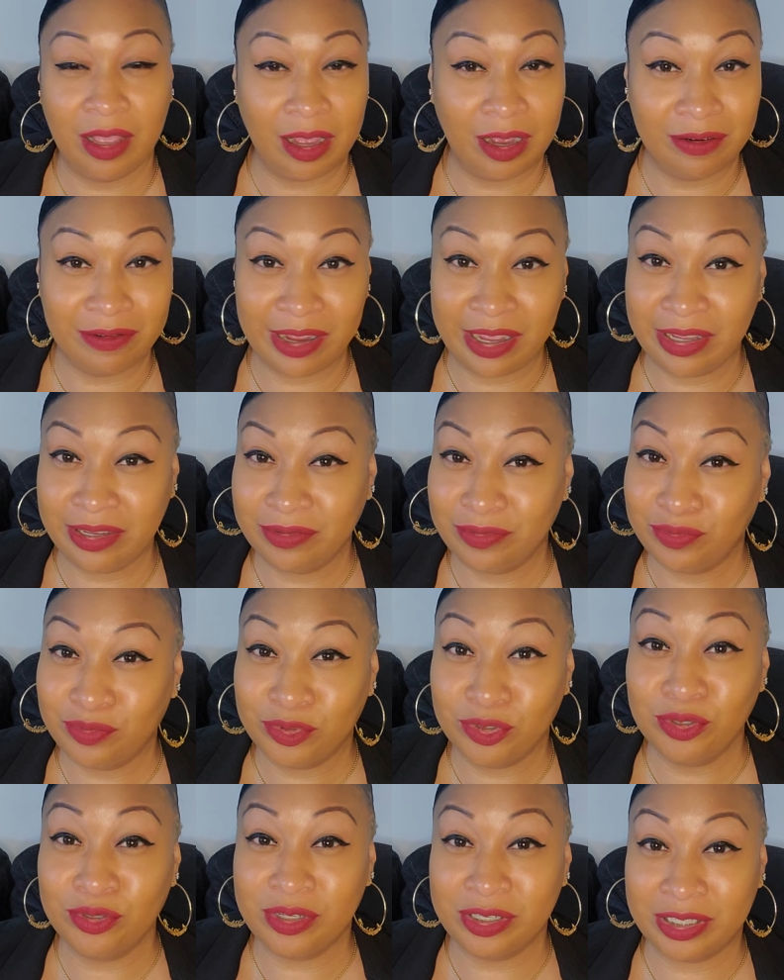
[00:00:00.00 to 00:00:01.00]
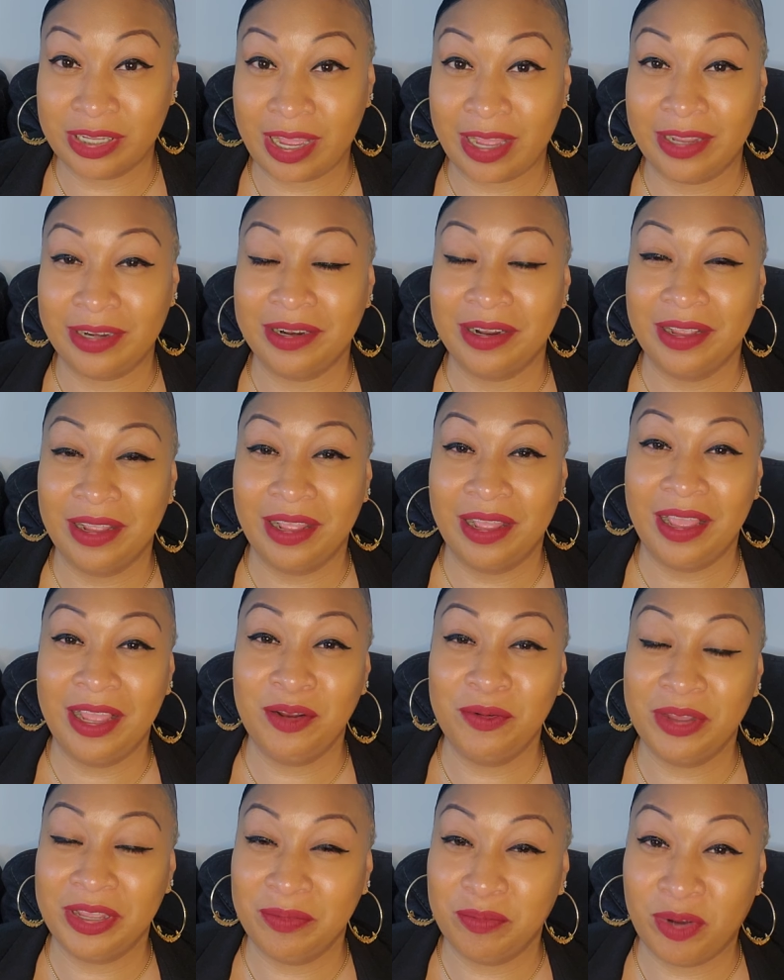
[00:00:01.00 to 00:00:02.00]
All right, you decide.
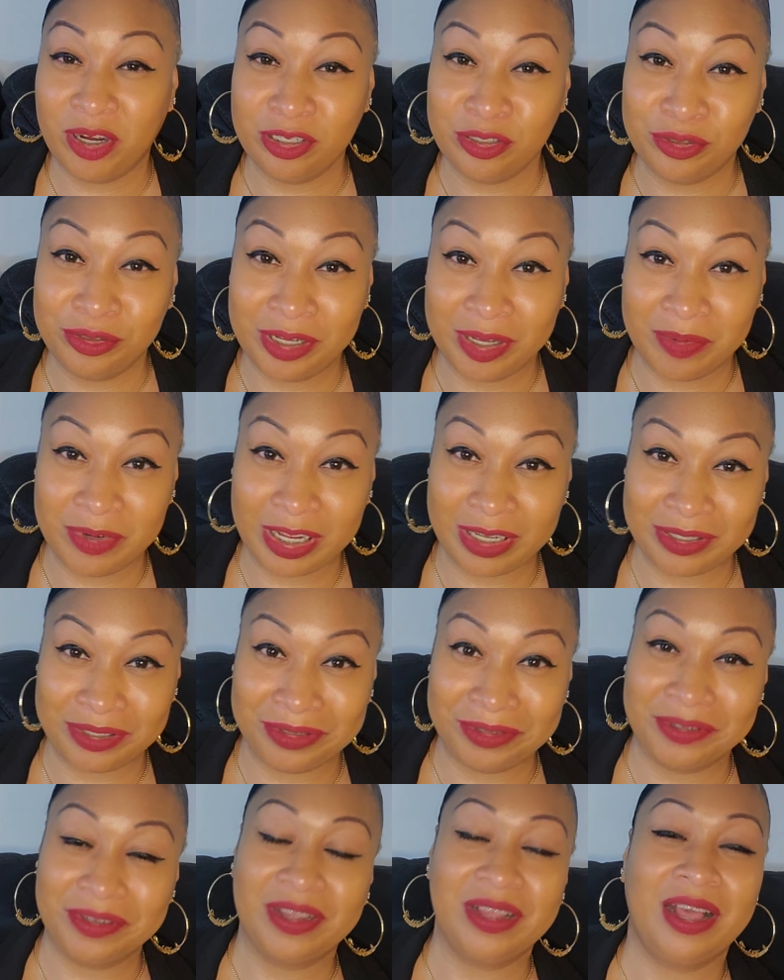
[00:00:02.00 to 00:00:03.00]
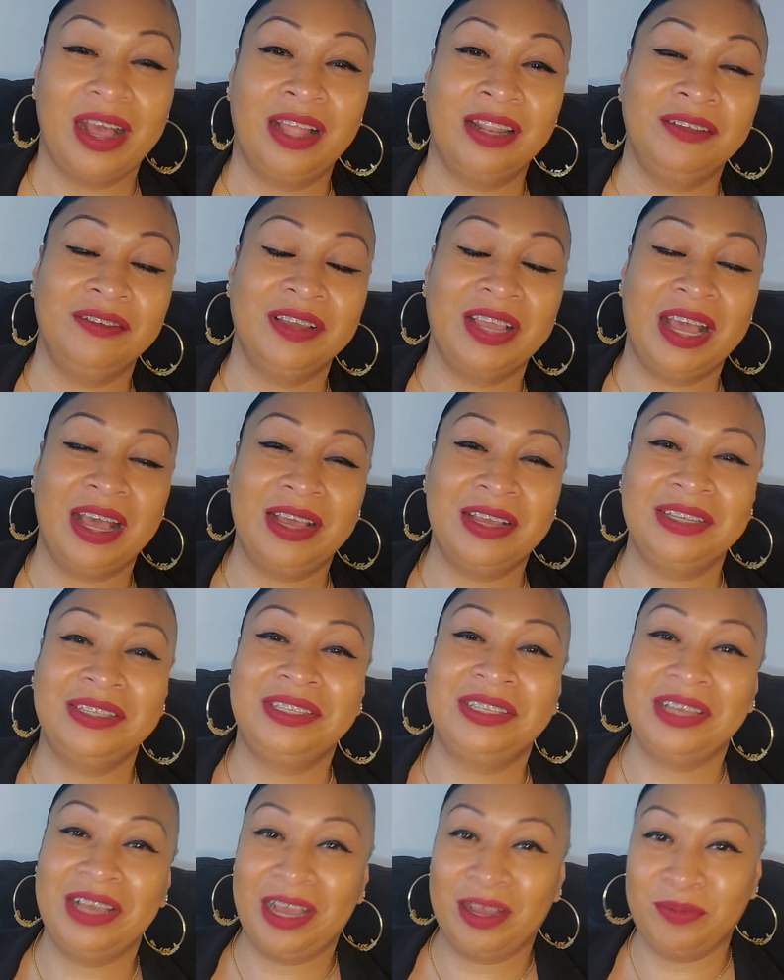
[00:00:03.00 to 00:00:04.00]
Anyway, part two coming out soon. I love you
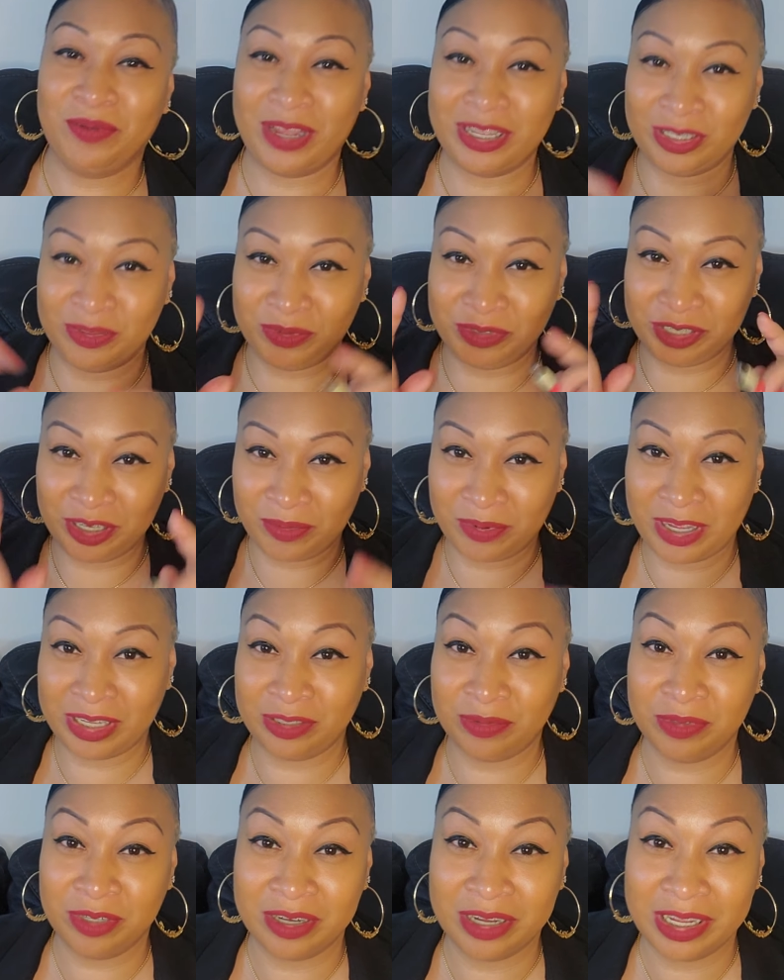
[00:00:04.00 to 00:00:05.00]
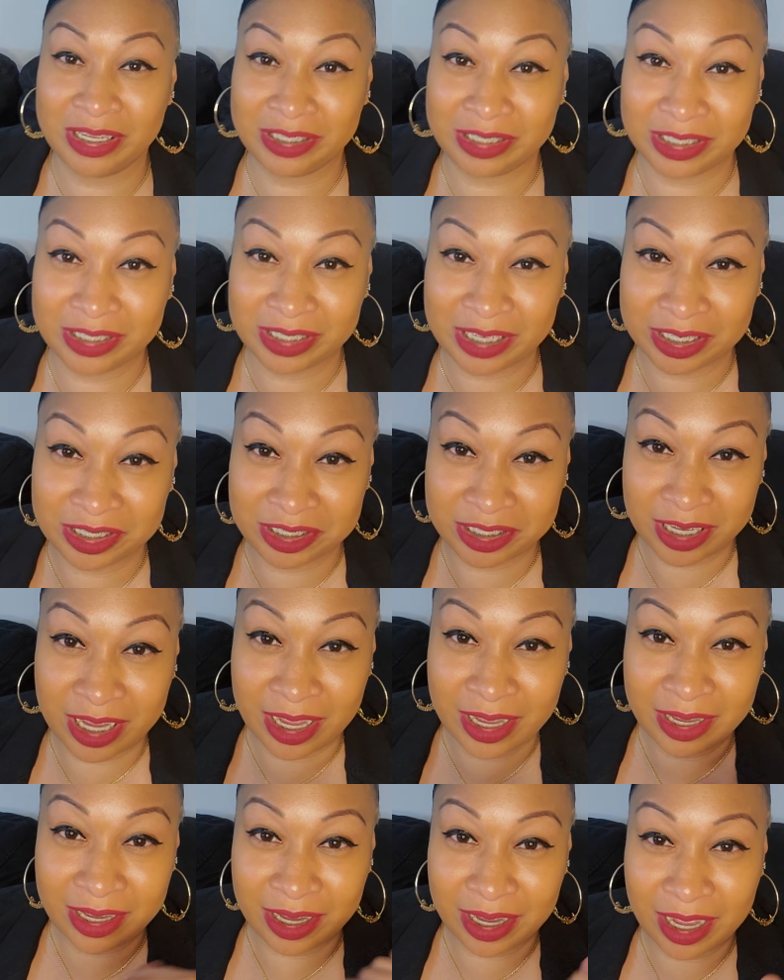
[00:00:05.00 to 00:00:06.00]
guys. I'm possible. You're possible. Girl, ST Tasha
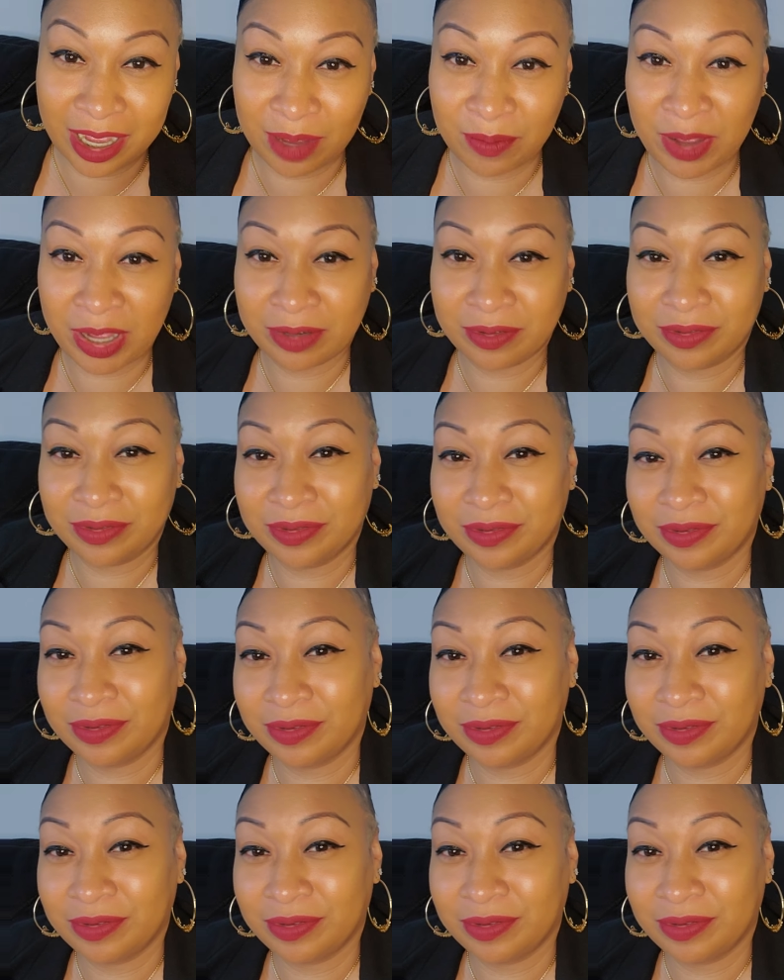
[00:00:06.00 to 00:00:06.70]
Tai. I'm out.